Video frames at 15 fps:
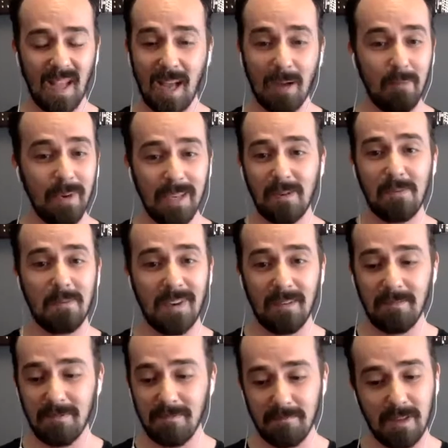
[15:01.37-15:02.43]

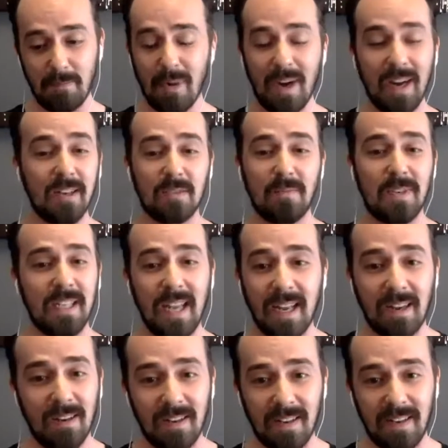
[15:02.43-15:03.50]
the brain doesn't want to
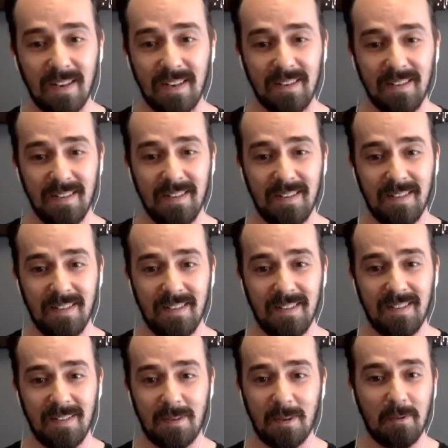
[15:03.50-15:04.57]
take all that in.
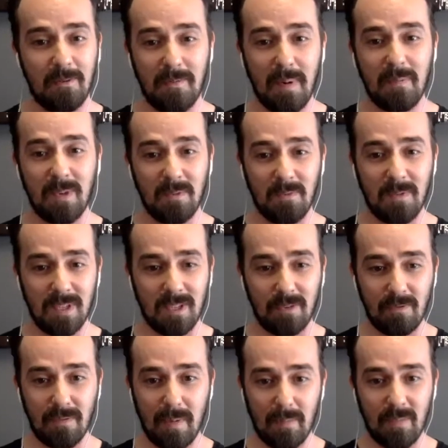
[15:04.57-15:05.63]
It wants
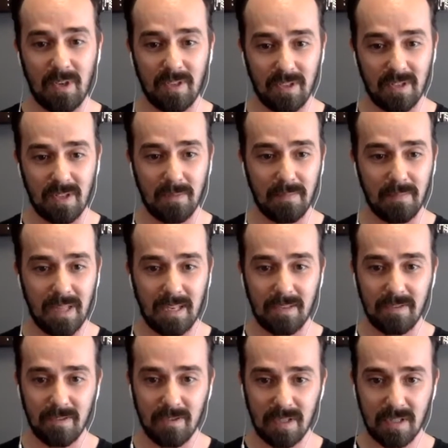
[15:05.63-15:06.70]
to remember
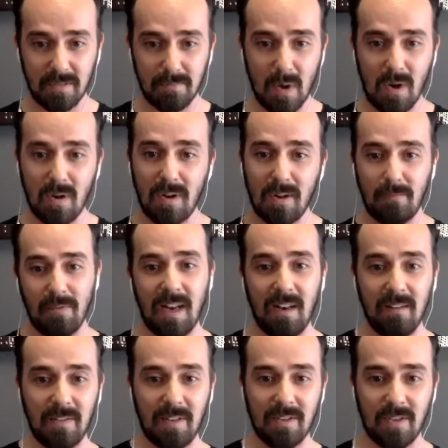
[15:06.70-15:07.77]
something small and
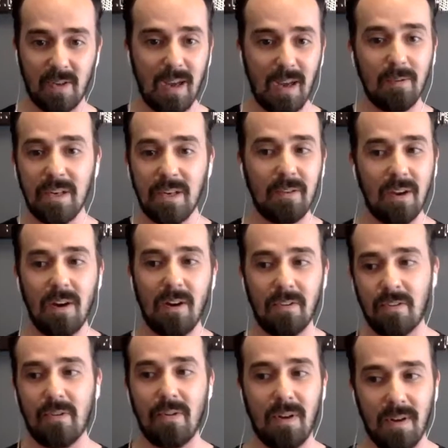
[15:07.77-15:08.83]
relevant. So how can you cut
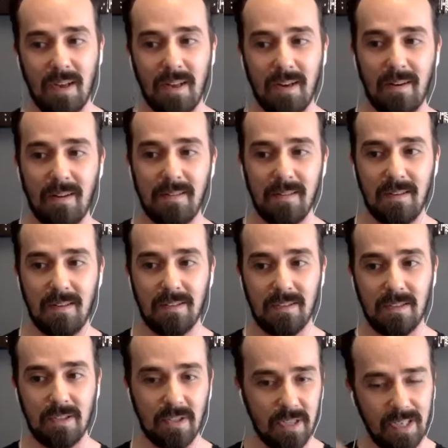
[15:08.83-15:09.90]
through all that
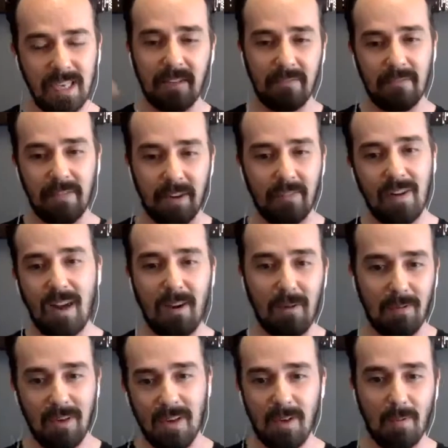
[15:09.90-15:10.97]
nonsense? So you need to figure
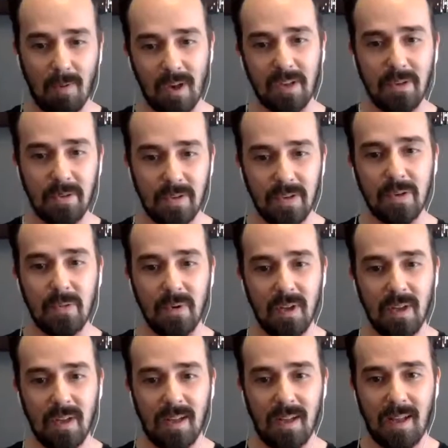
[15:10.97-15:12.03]
out what you do
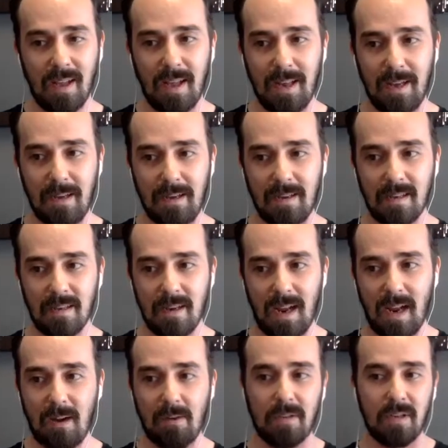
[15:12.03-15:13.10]
and
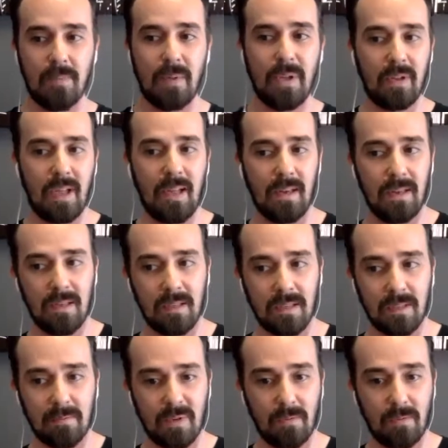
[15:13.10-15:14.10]
how to communicate it in a simple